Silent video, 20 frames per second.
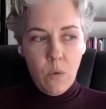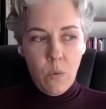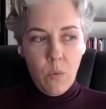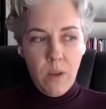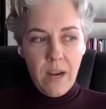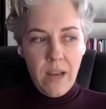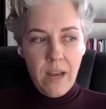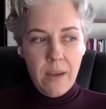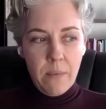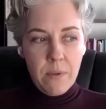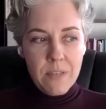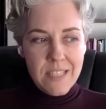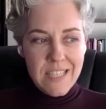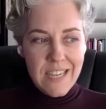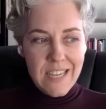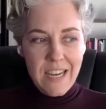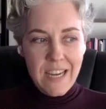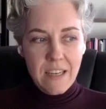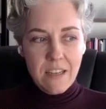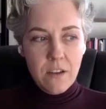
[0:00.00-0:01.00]
When I was
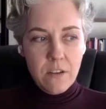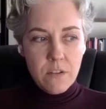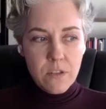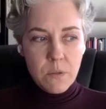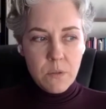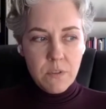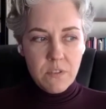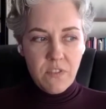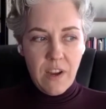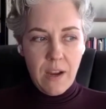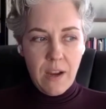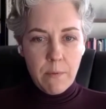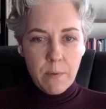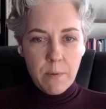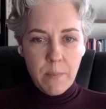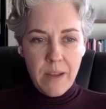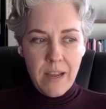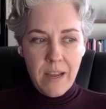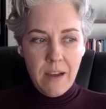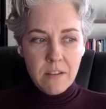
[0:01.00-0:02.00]
diagnosed with
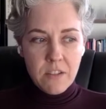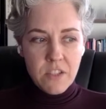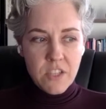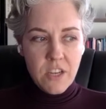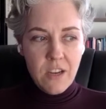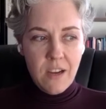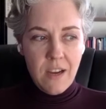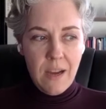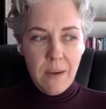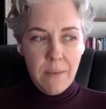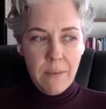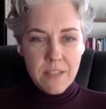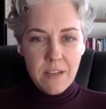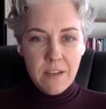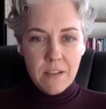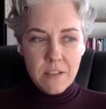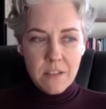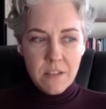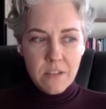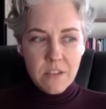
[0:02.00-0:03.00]
fibromyalgia, I was
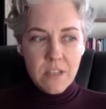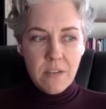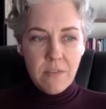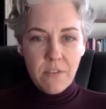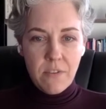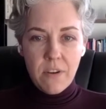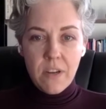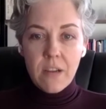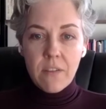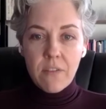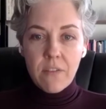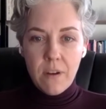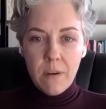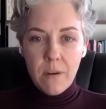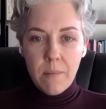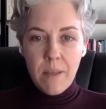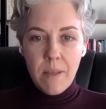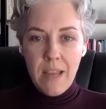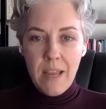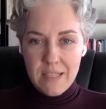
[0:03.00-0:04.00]
also suffering
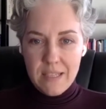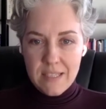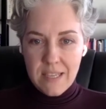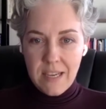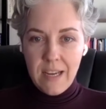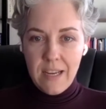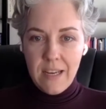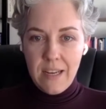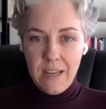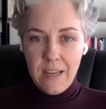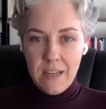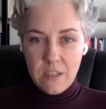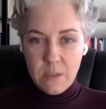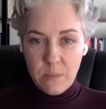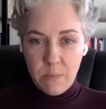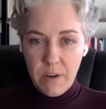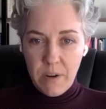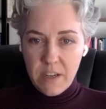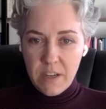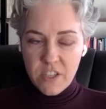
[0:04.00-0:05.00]
from anxiety and
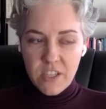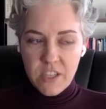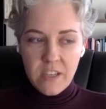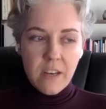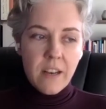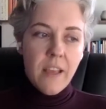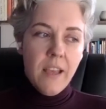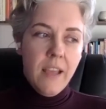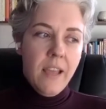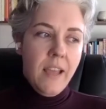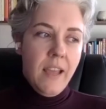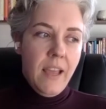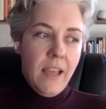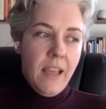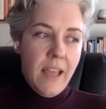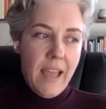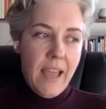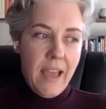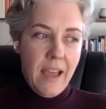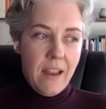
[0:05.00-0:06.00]
depression.
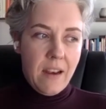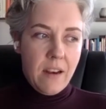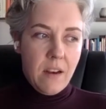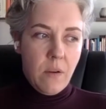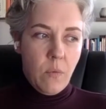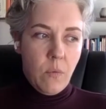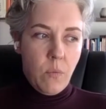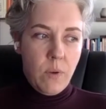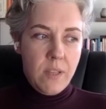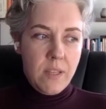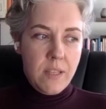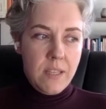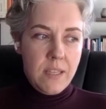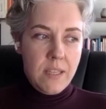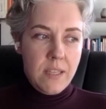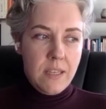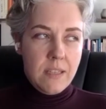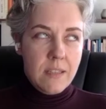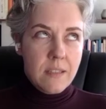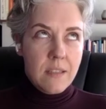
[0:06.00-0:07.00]
And
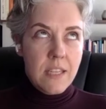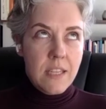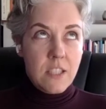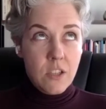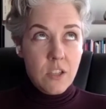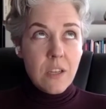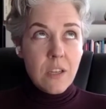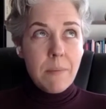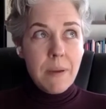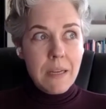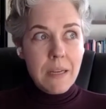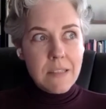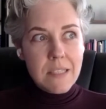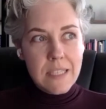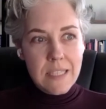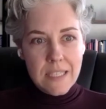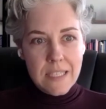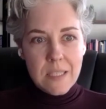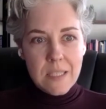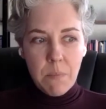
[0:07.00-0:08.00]
within, it took about
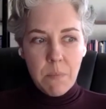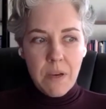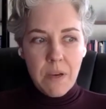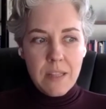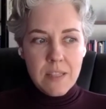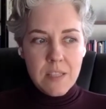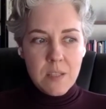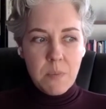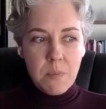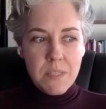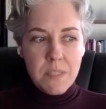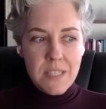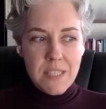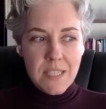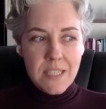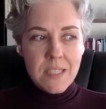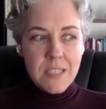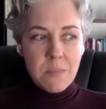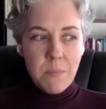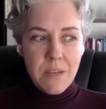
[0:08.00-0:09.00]
six months, but
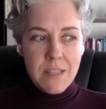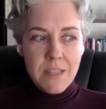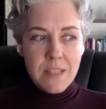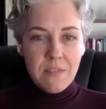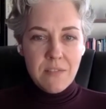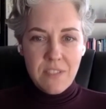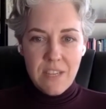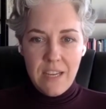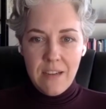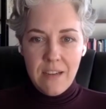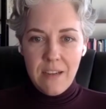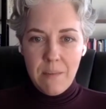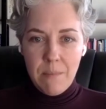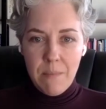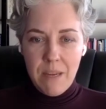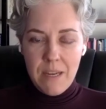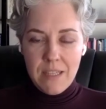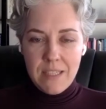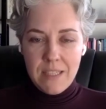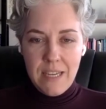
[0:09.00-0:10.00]
six months of daily
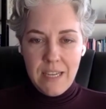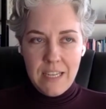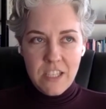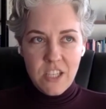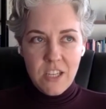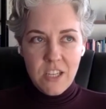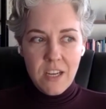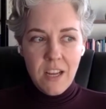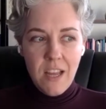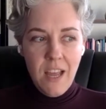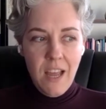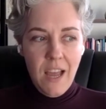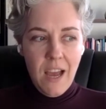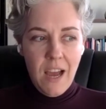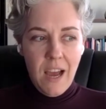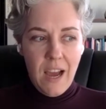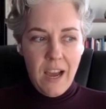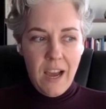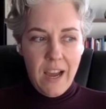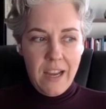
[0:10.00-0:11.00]
meditation,
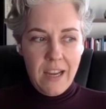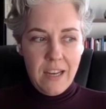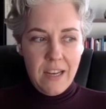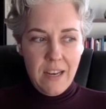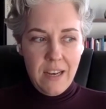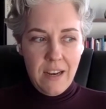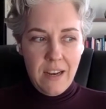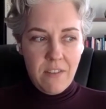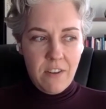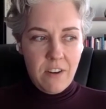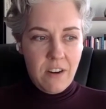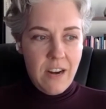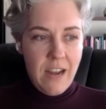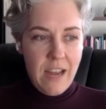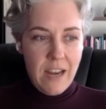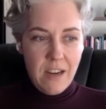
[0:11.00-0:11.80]
I never had